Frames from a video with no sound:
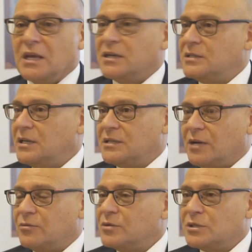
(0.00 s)
a
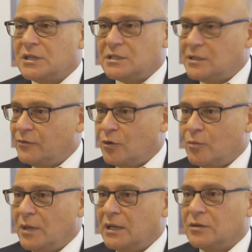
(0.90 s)
$664
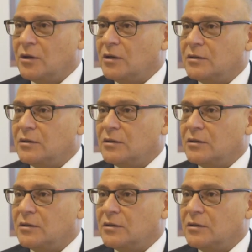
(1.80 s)
million